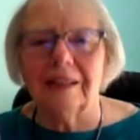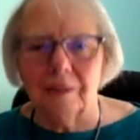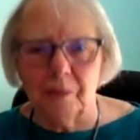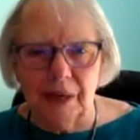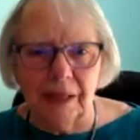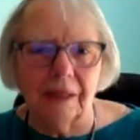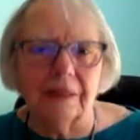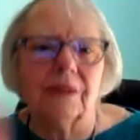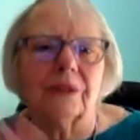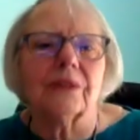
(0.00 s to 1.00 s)
the male
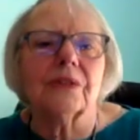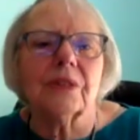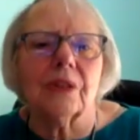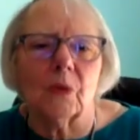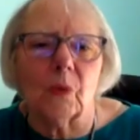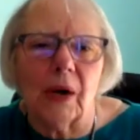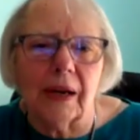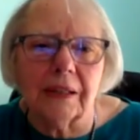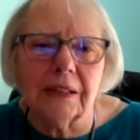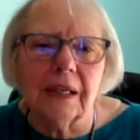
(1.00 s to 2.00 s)
turns to the
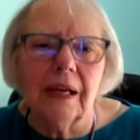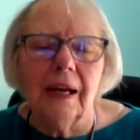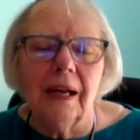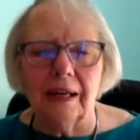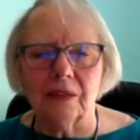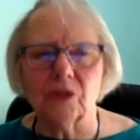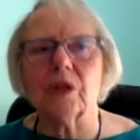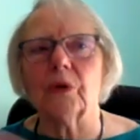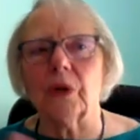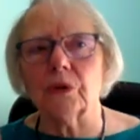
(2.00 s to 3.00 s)
right. And
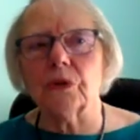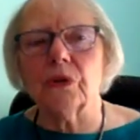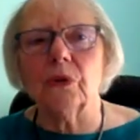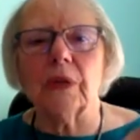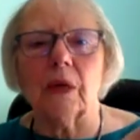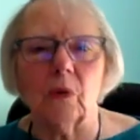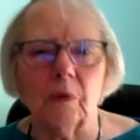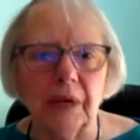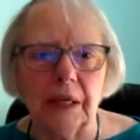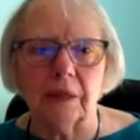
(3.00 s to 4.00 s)
so those two that were
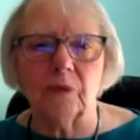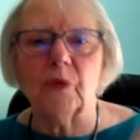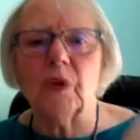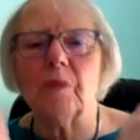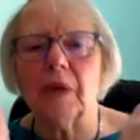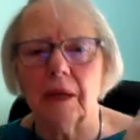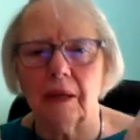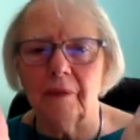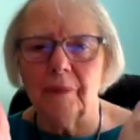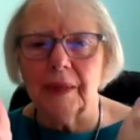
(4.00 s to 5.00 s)
male and
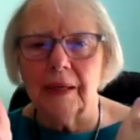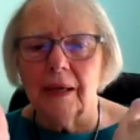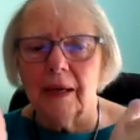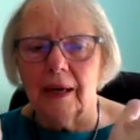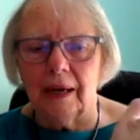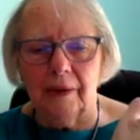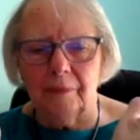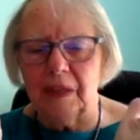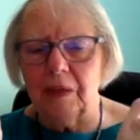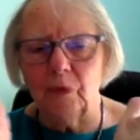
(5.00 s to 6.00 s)
female,
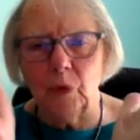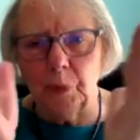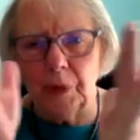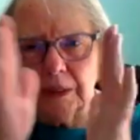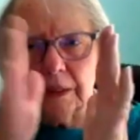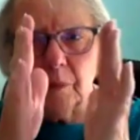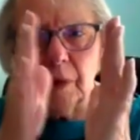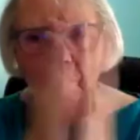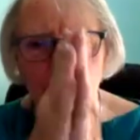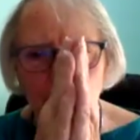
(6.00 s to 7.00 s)
if you pick them
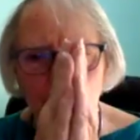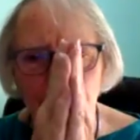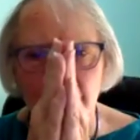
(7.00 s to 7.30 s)
up and put them